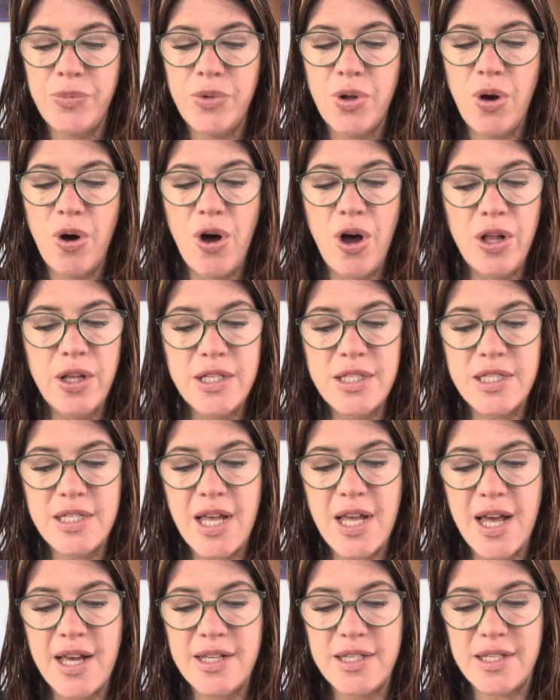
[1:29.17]
All it
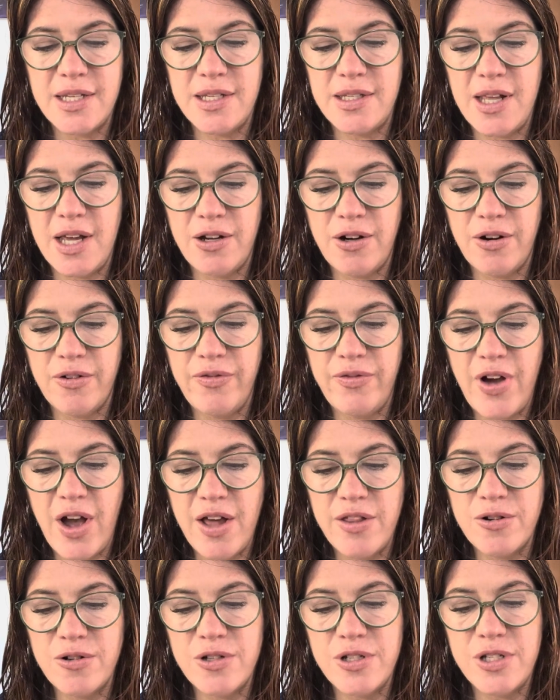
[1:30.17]
says is that your
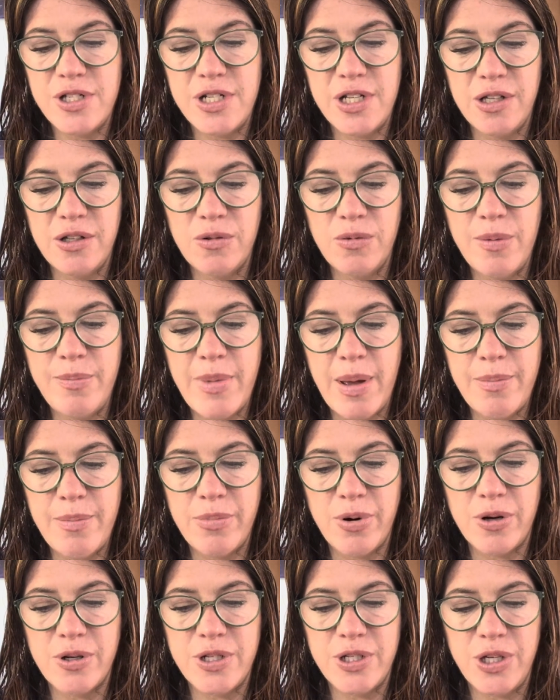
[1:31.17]
Father still
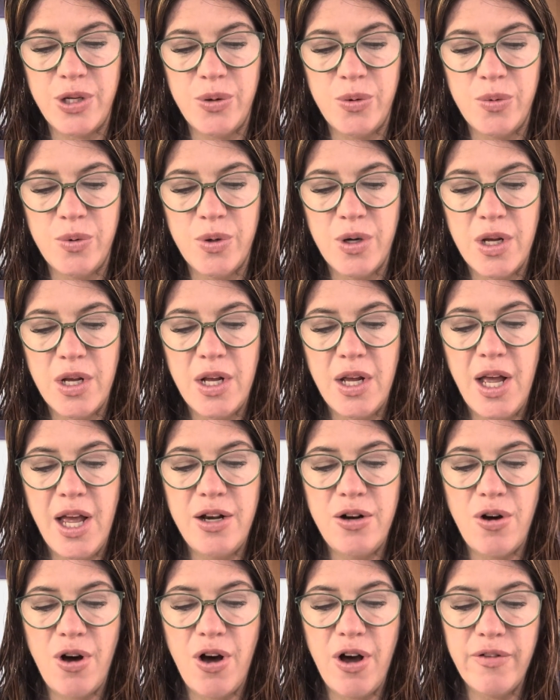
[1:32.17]
remembers you
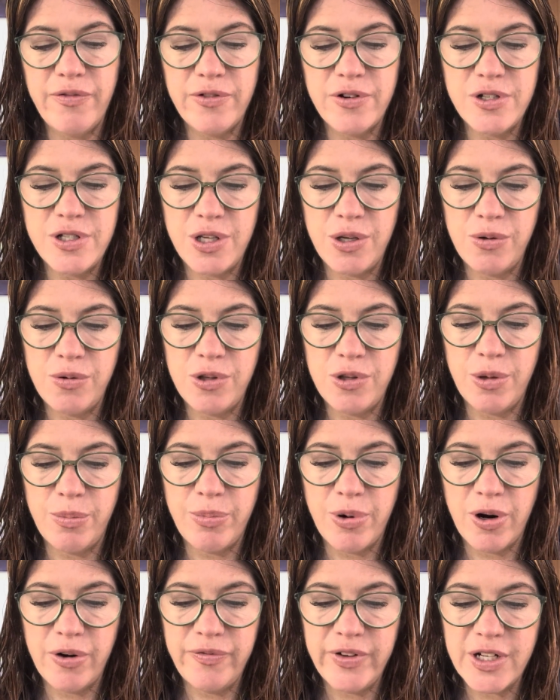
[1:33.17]
and offers you the
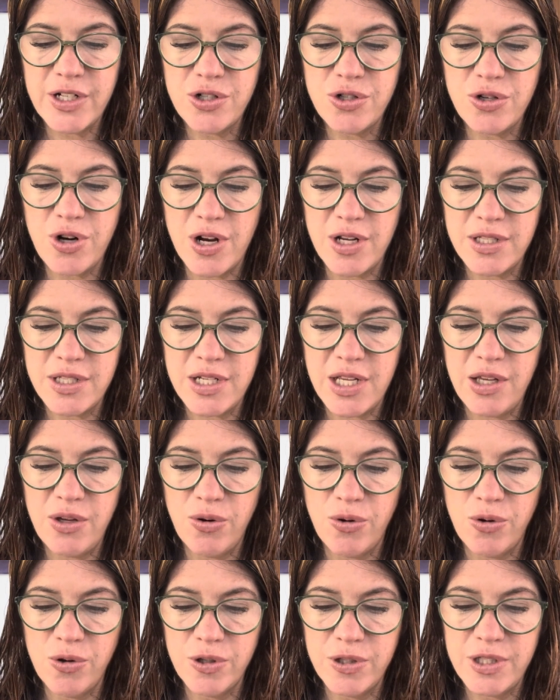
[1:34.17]
perfect trust he
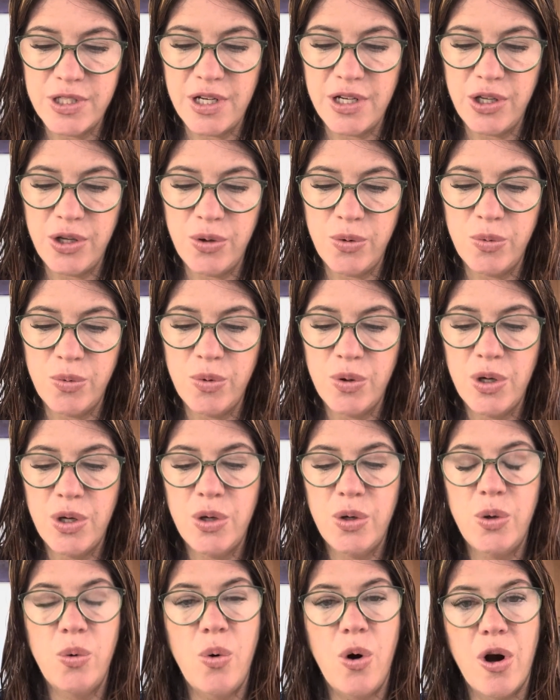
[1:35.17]
holds in you,
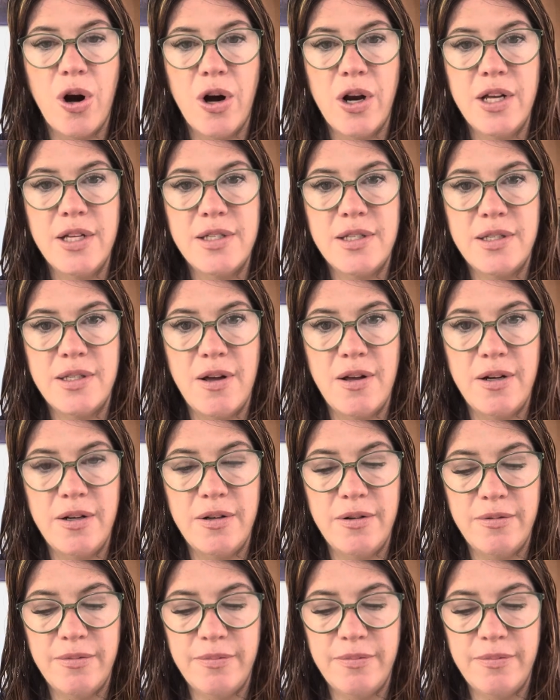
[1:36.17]
who are his Son.